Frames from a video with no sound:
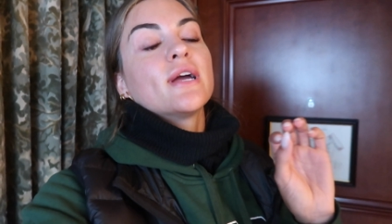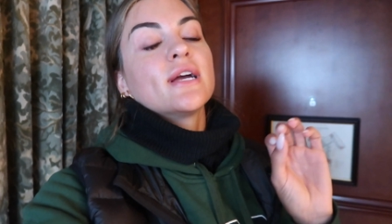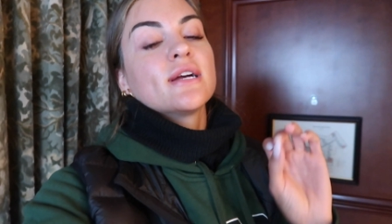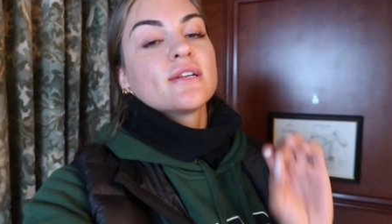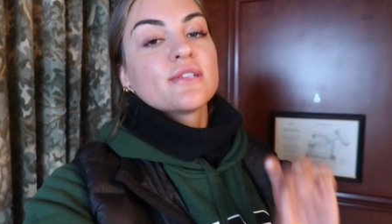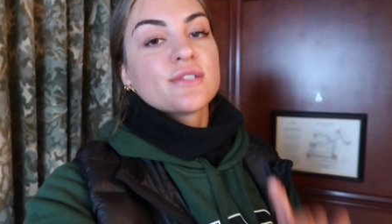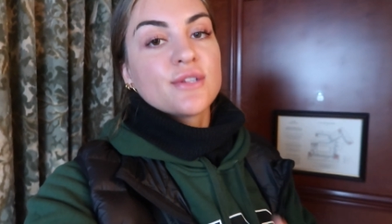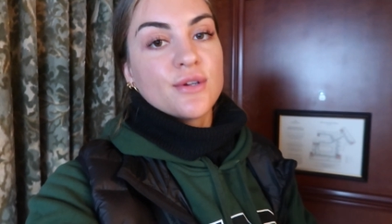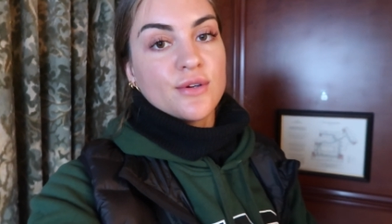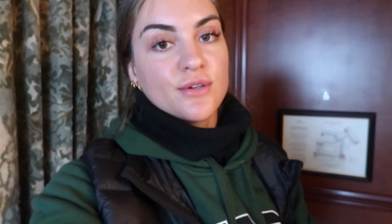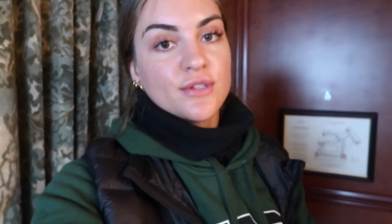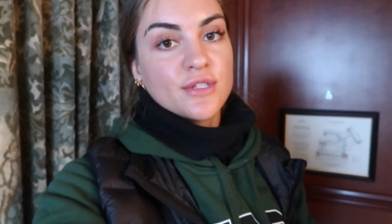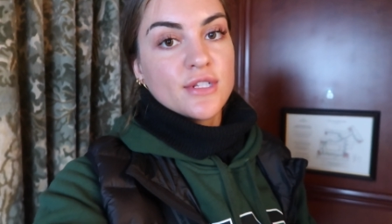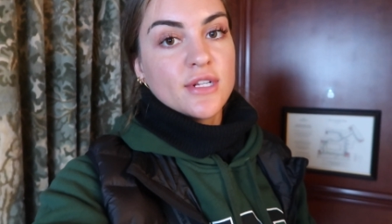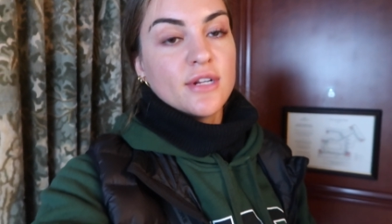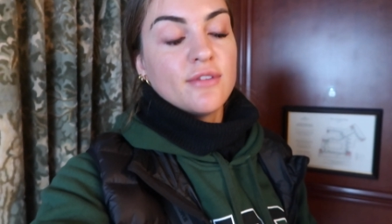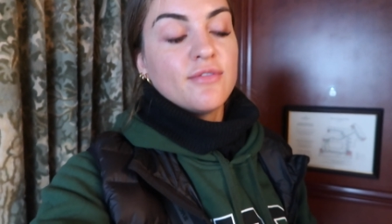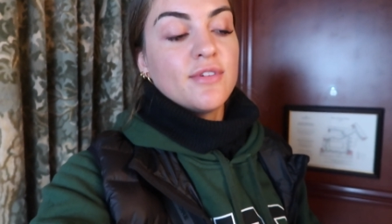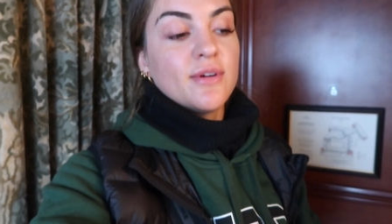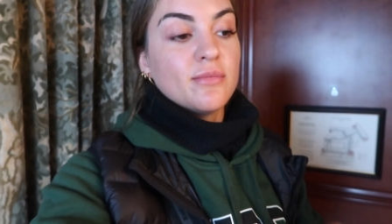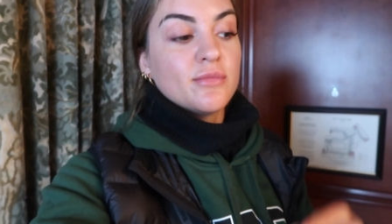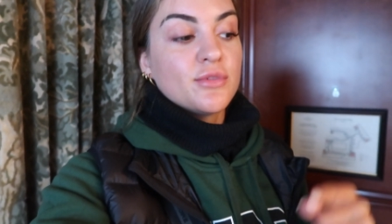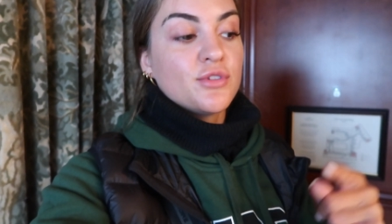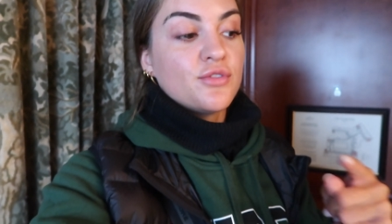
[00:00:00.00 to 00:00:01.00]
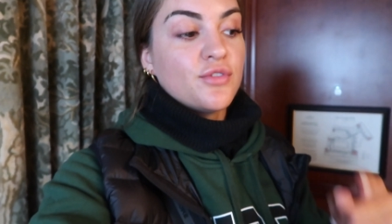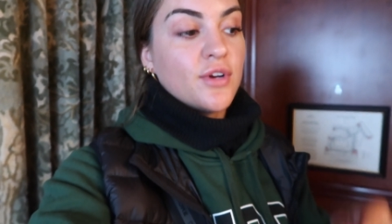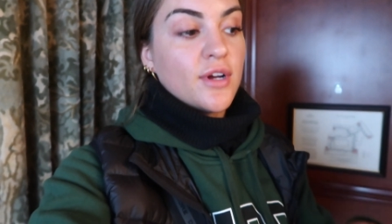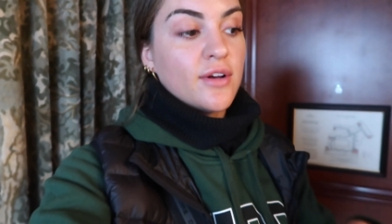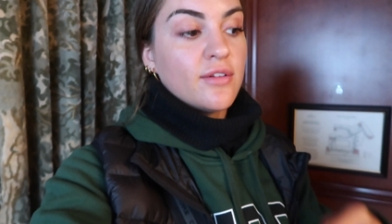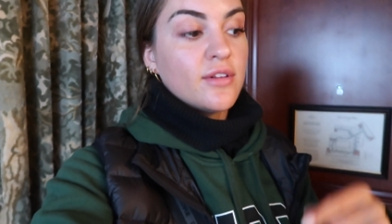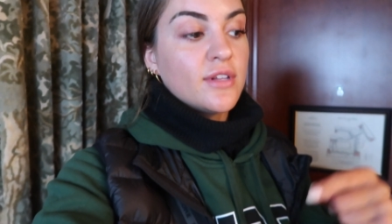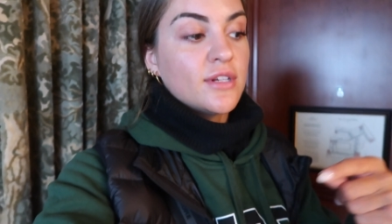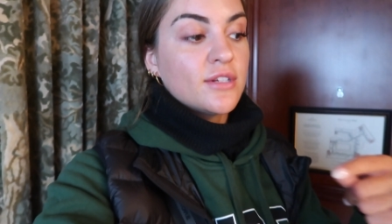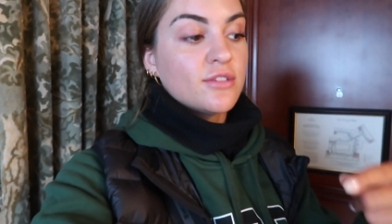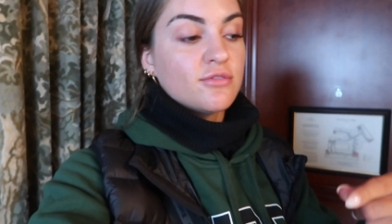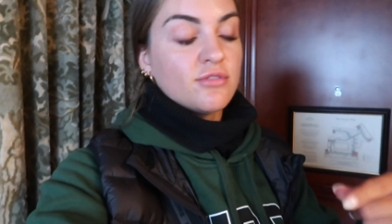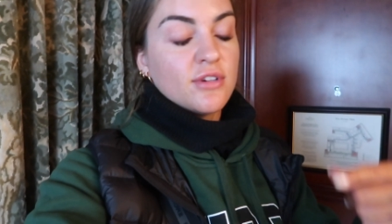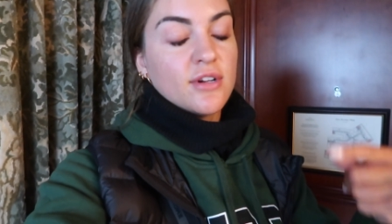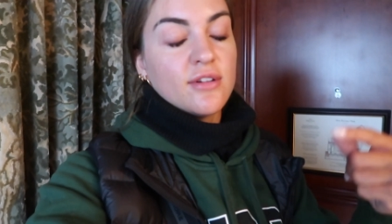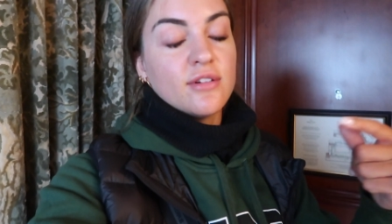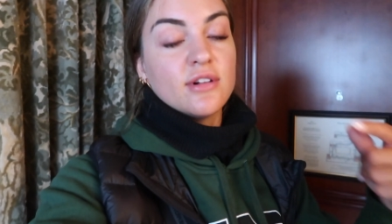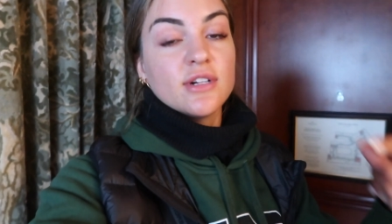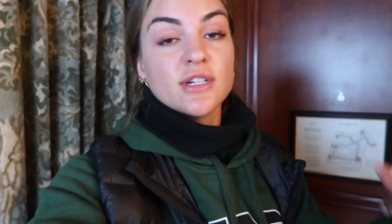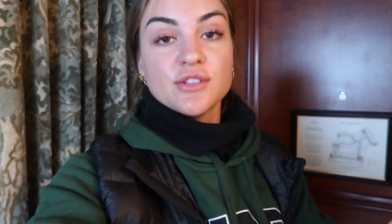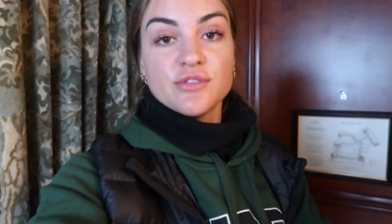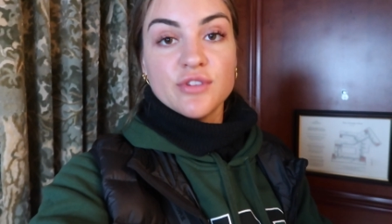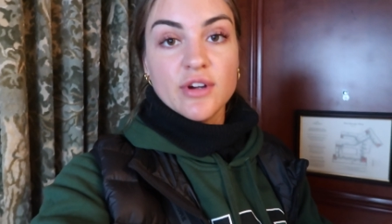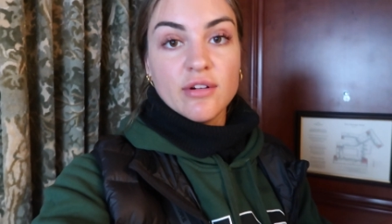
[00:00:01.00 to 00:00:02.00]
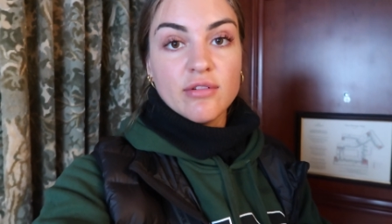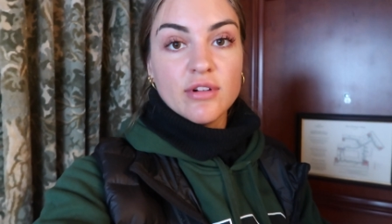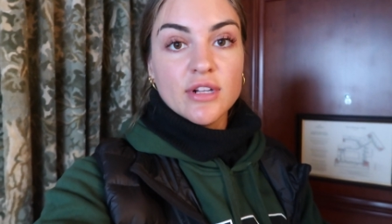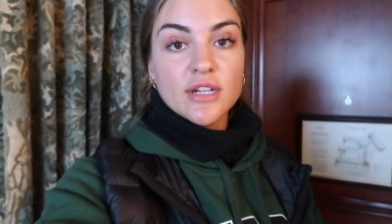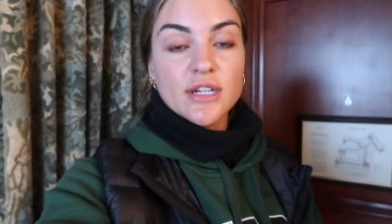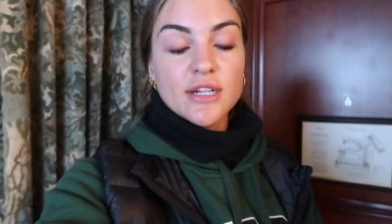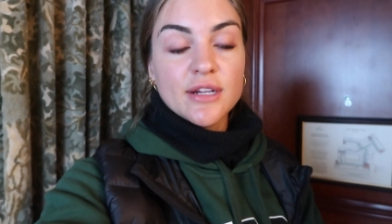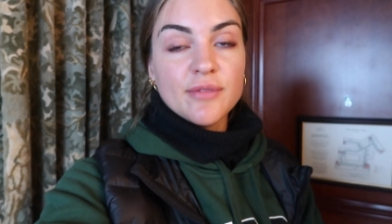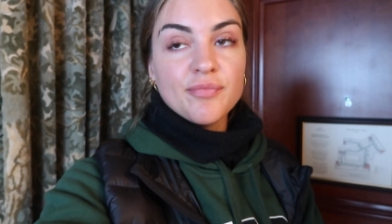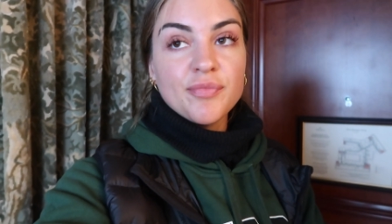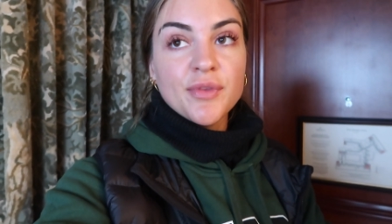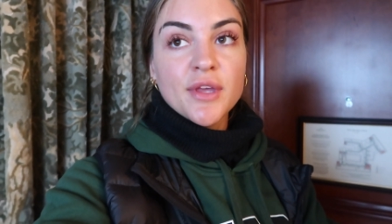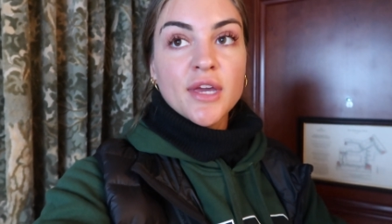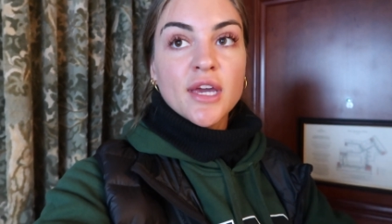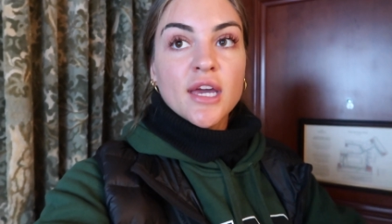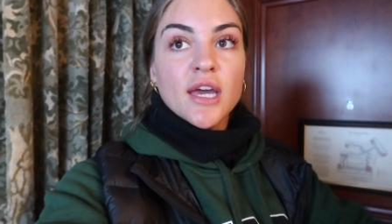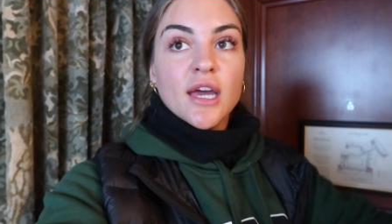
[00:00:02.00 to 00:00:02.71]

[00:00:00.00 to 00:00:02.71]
exhausted from traveling, traveling, traveling.